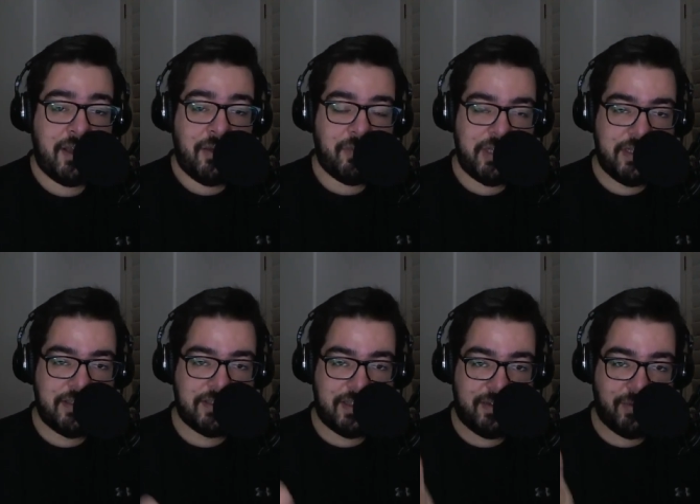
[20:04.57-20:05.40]
Please
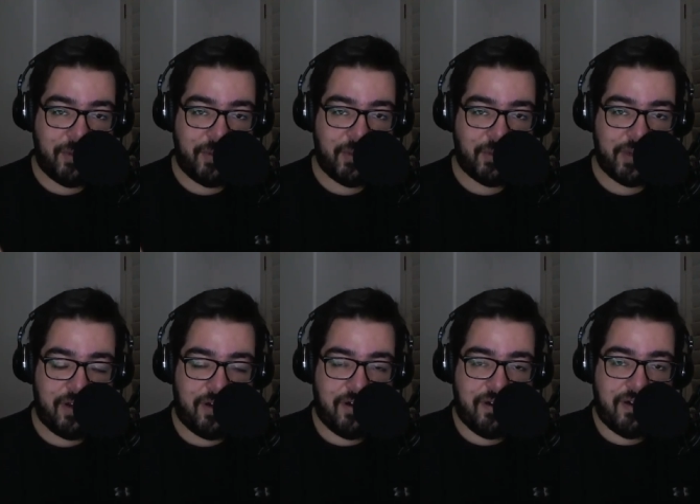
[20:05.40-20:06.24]
uh, remember that we
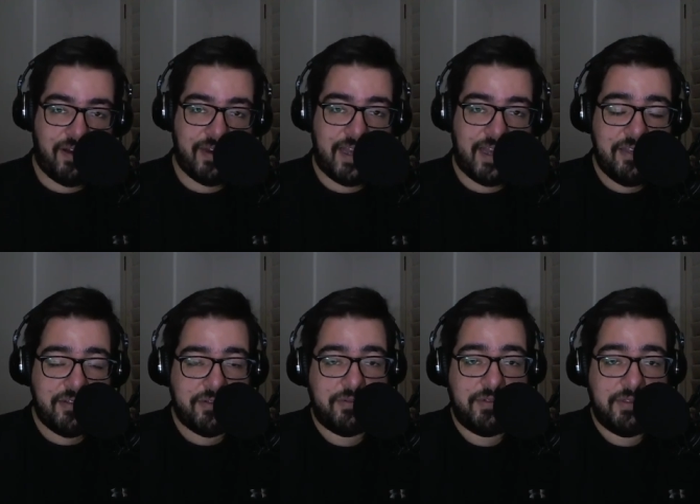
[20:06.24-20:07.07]
are on
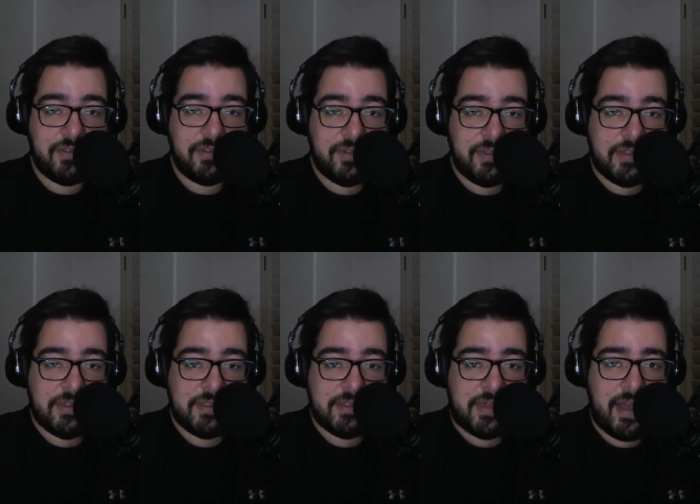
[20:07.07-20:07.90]
iTunes.
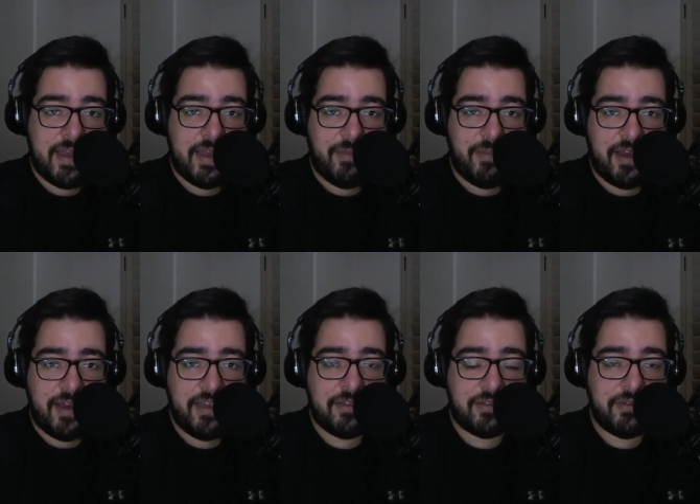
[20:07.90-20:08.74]
I am on
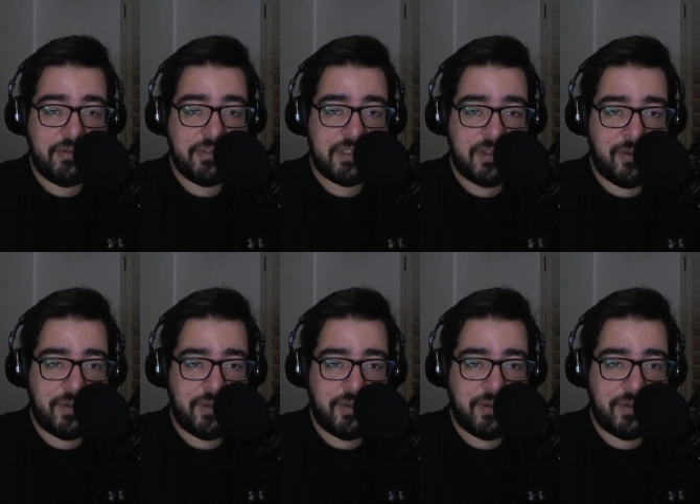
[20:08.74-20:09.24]
iTunes along with the,